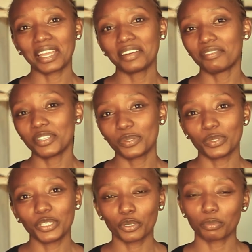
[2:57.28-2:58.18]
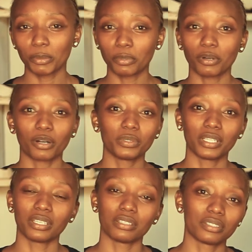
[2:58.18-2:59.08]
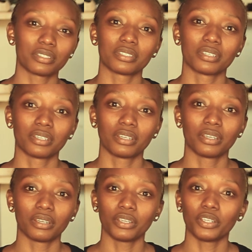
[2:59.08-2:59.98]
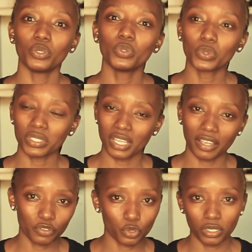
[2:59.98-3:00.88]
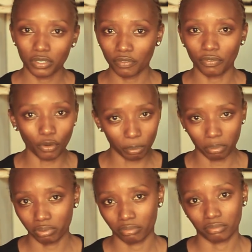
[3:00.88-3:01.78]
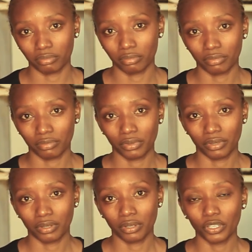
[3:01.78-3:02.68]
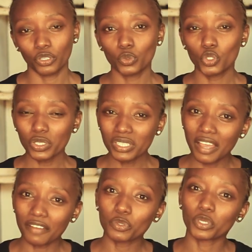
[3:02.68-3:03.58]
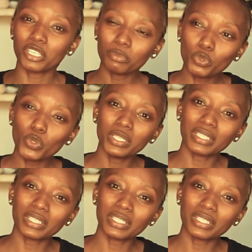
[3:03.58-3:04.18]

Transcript: advice to the young people out there is you don't have to give up. You just have to keep doing